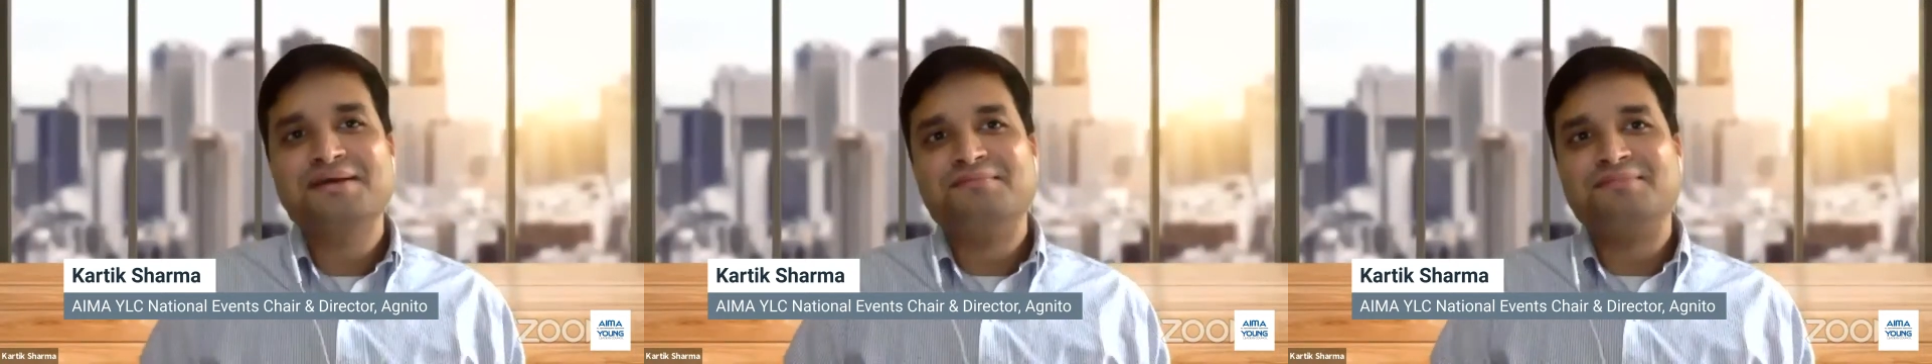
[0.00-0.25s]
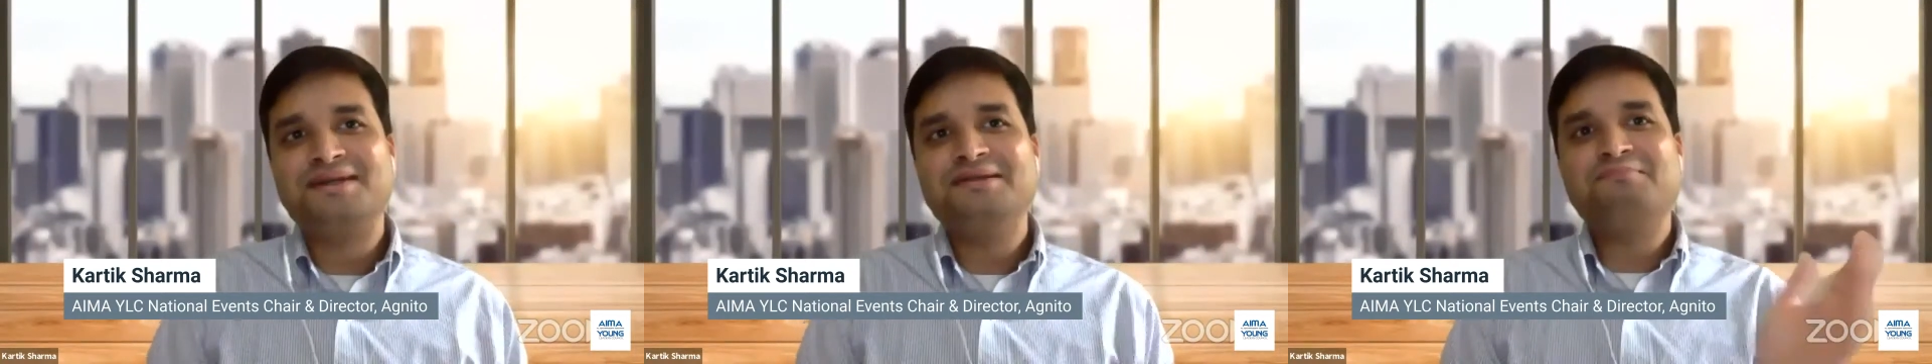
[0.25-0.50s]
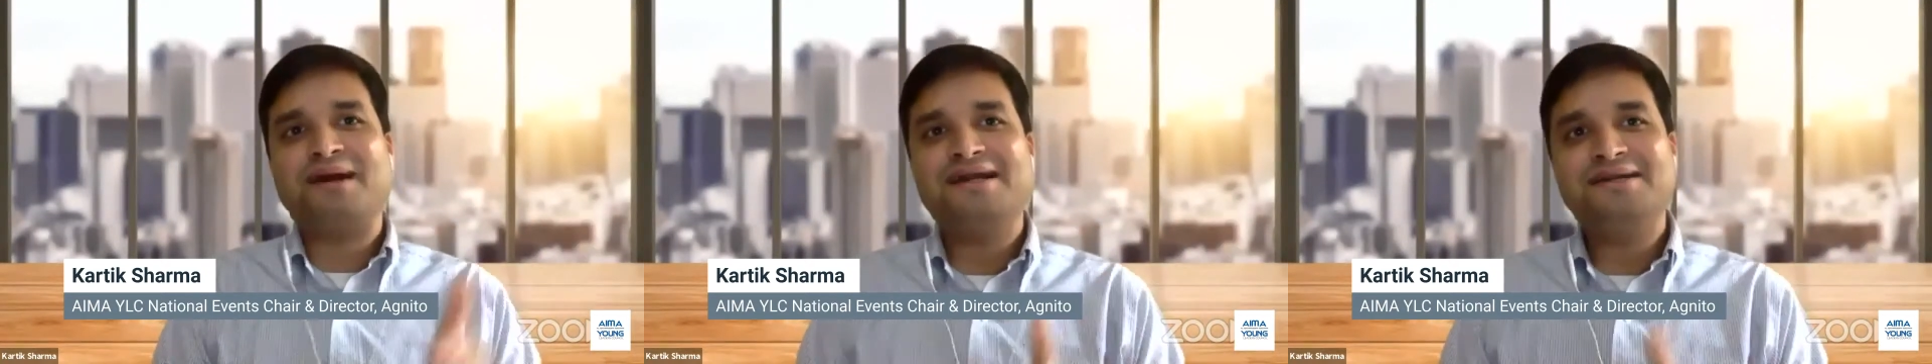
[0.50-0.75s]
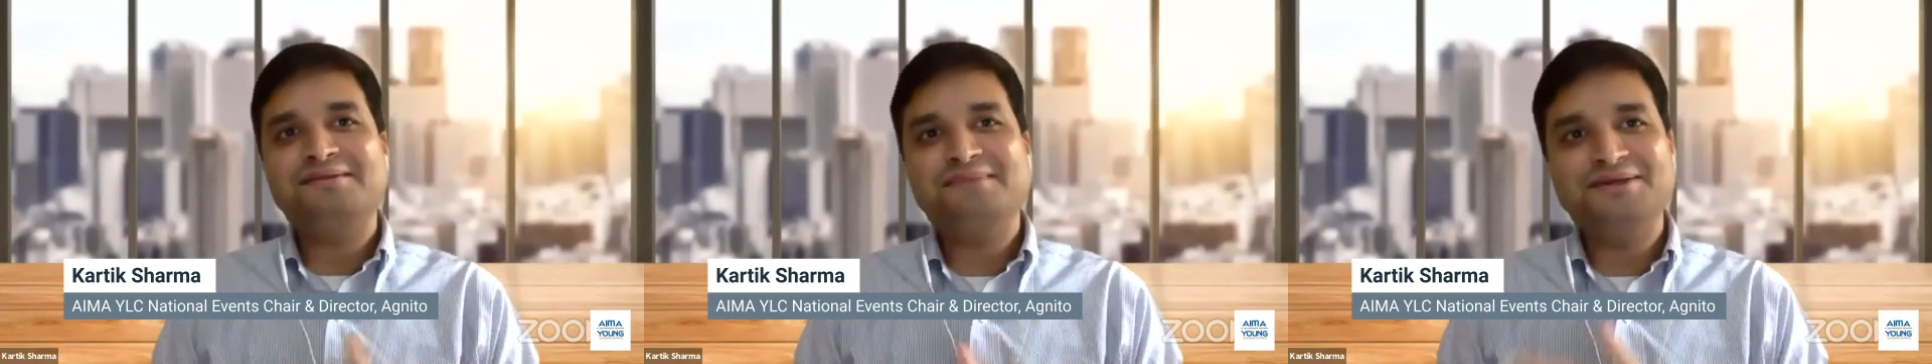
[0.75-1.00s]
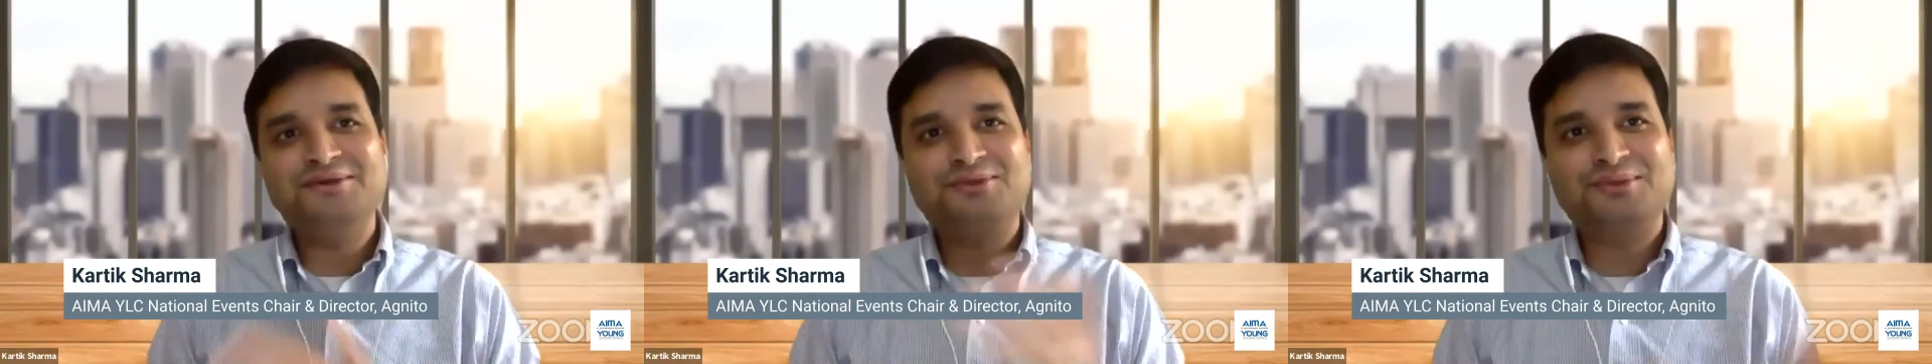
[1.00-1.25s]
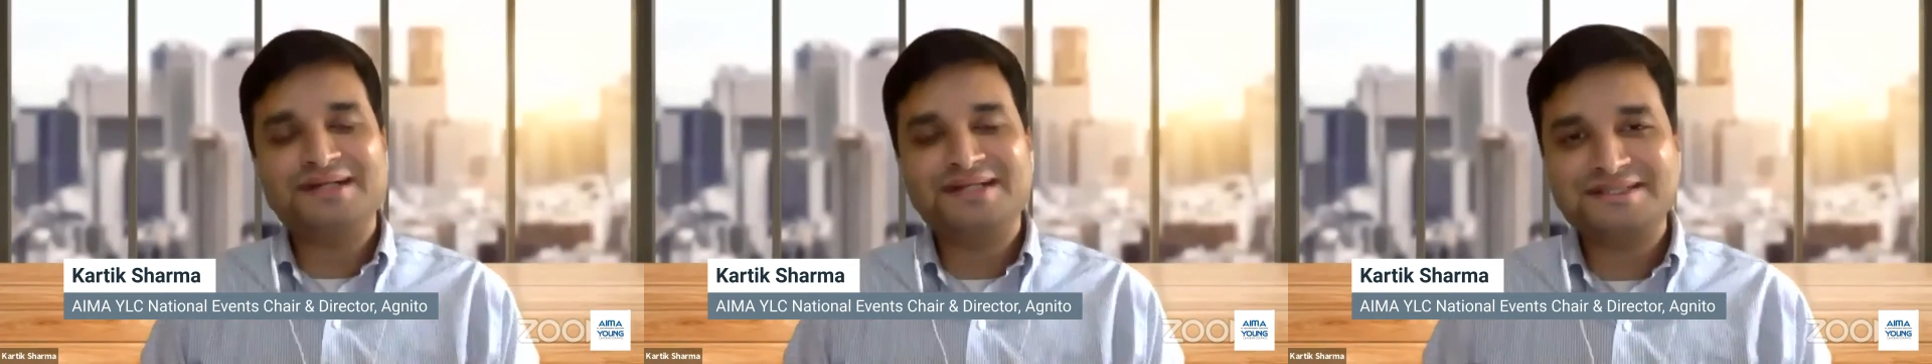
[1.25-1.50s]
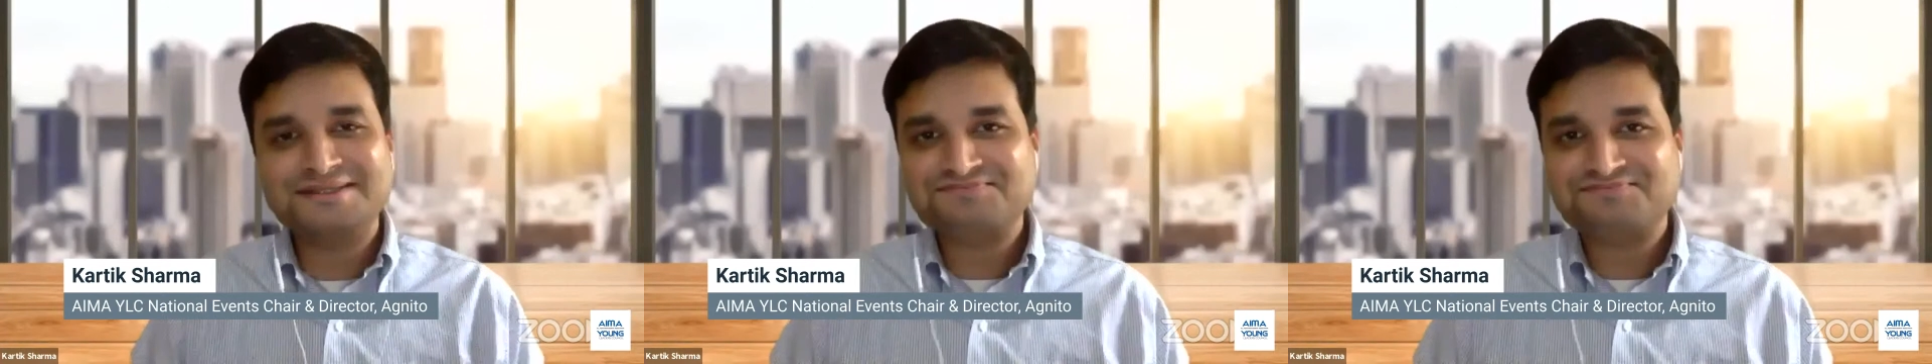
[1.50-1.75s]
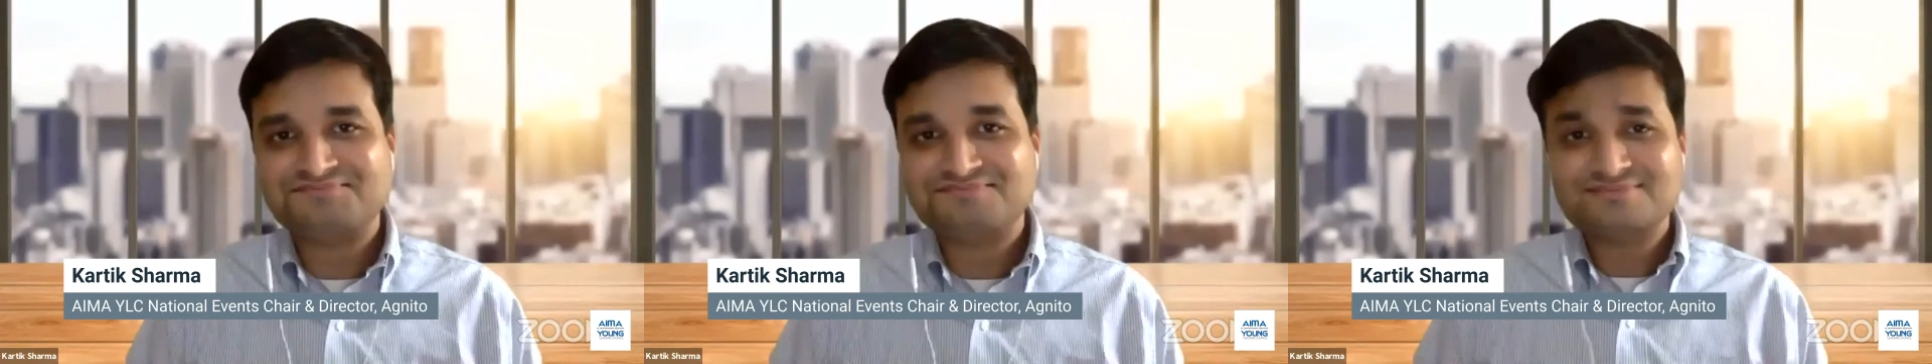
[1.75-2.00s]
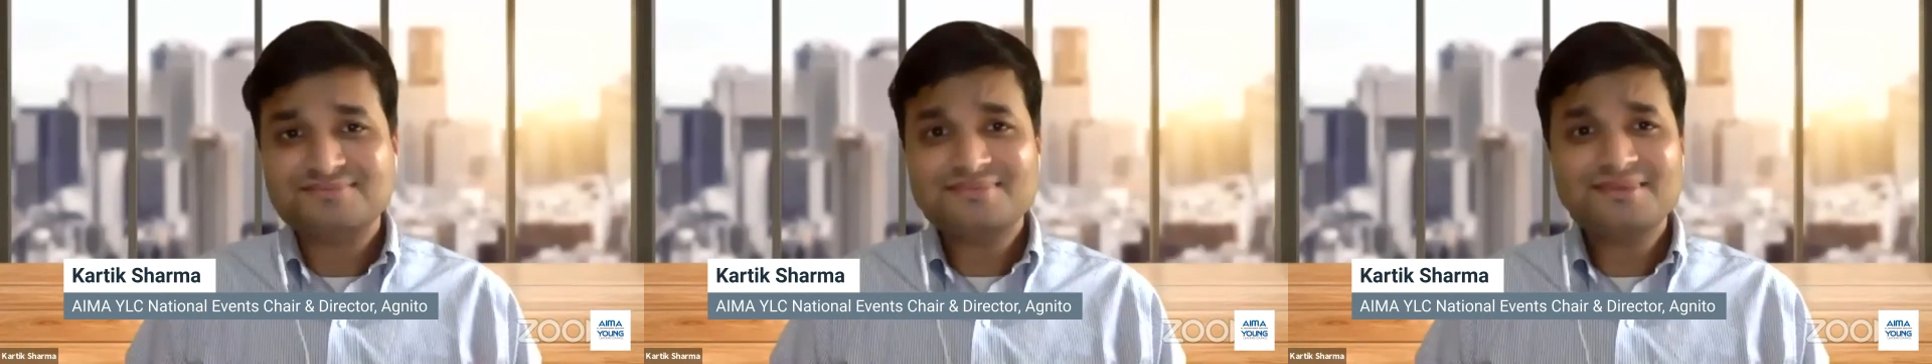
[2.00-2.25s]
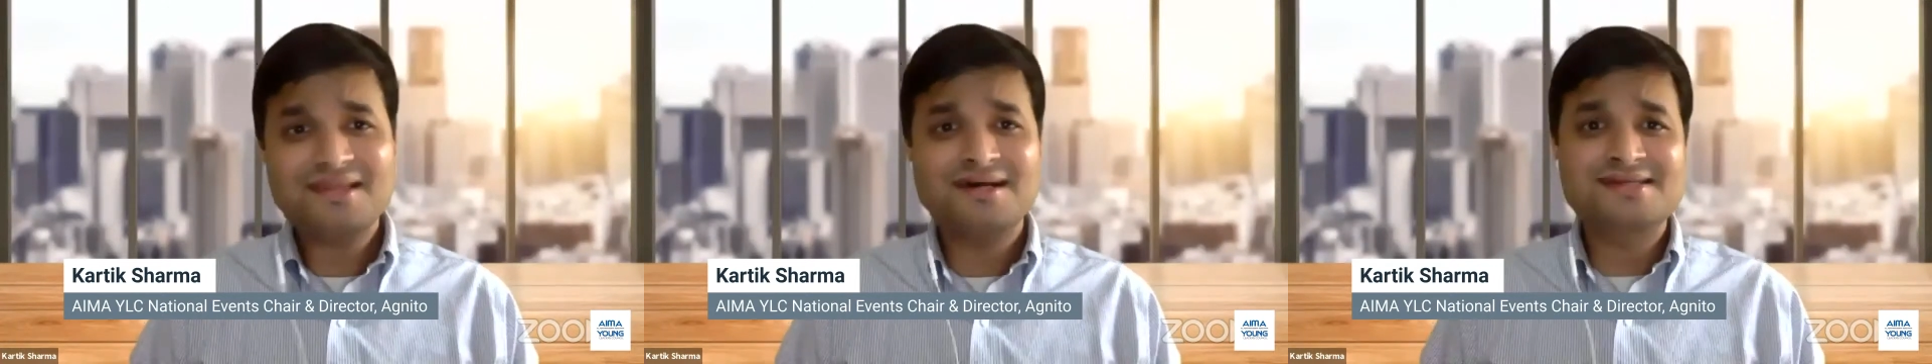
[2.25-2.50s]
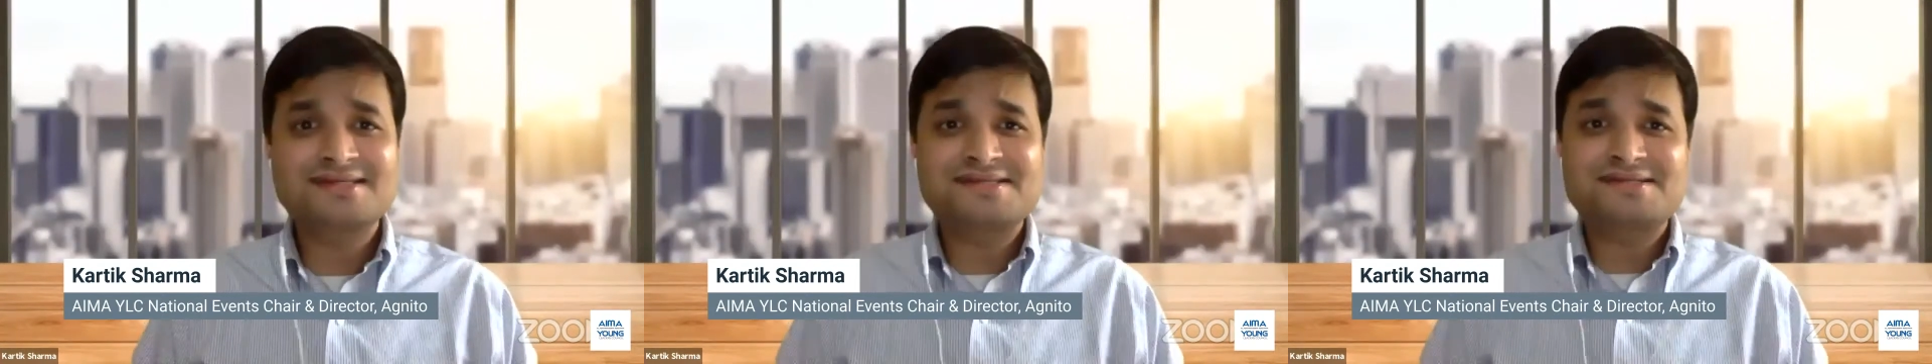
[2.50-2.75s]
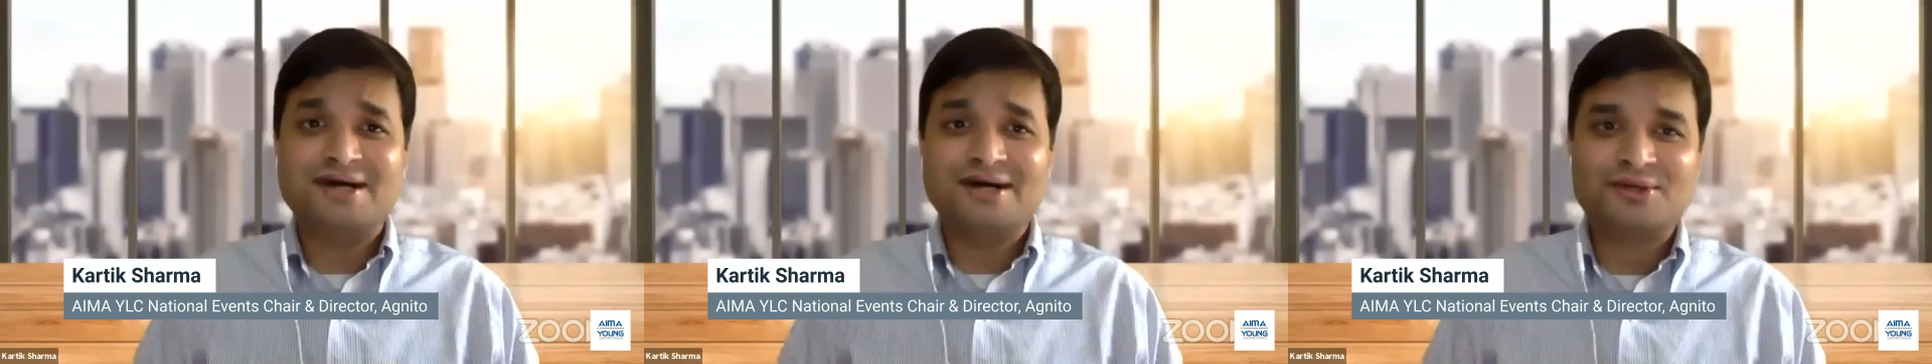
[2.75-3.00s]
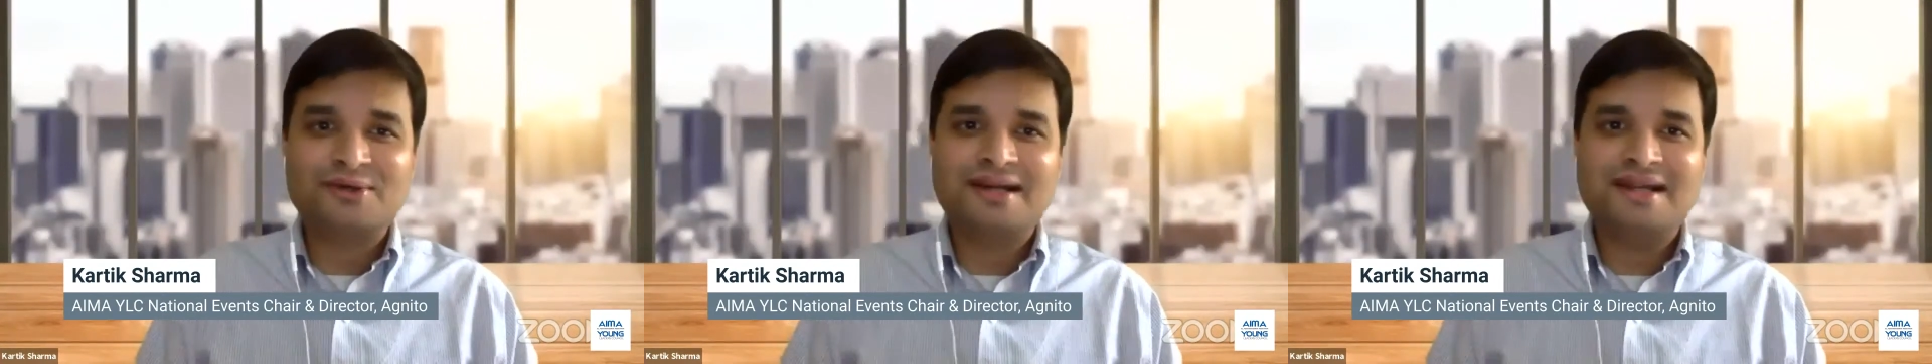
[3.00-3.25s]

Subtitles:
But in part B, you took a road